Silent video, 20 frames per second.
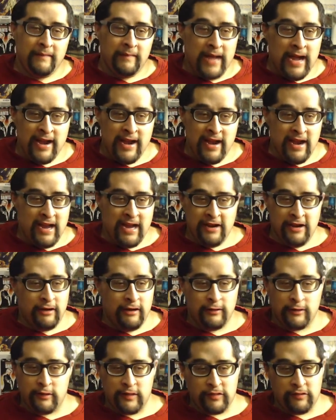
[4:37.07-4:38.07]
I did not
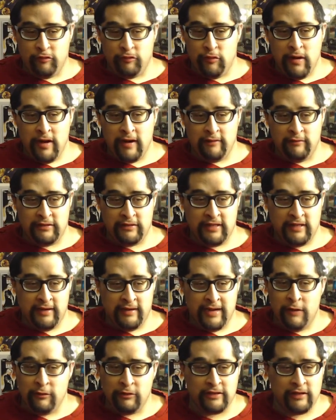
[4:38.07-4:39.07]
know Chris Walken was in there.
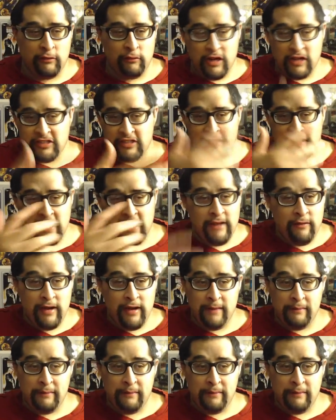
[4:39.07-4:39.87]
I was gonna watch this anyway,